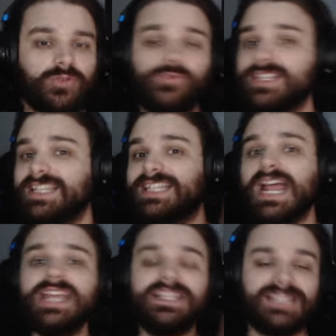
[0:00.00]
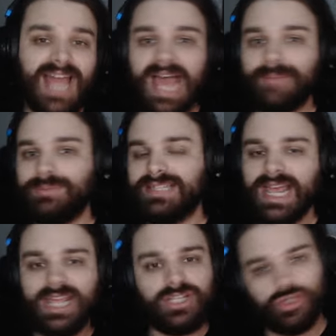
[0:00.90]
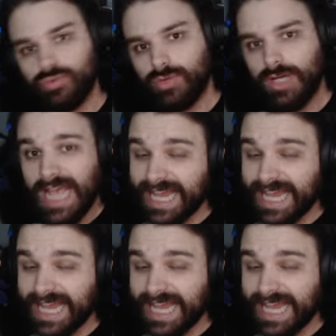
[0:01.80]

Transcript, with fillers: really nice and happy day to